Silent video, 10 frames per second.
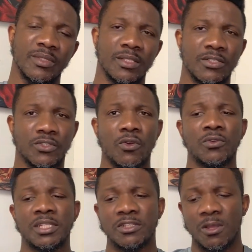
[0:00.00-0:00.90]
So
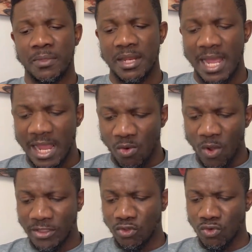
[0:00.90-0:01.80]
this is something I
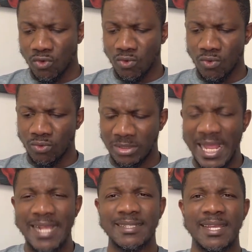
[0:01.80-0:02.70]
want to
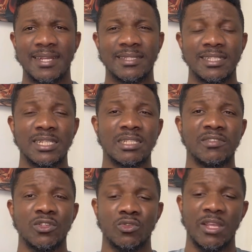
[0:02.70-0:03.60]
dissect in this
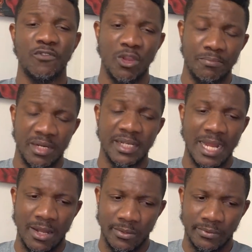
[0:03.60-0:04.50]
video to give you a
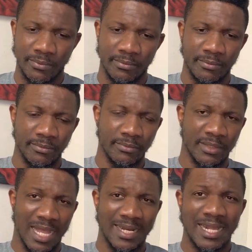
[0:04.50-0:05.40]
breakdown
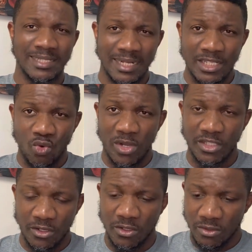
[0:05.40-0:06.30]
and answer this
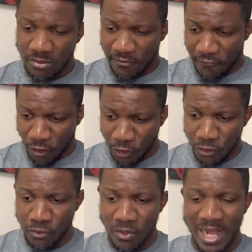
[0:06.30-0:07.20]
question for
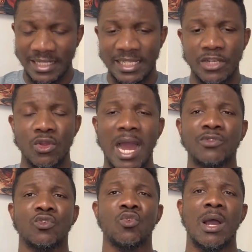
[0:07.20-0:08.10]
you and tell you how
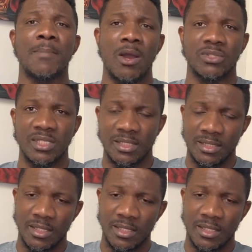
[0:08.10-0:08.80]
to go about it.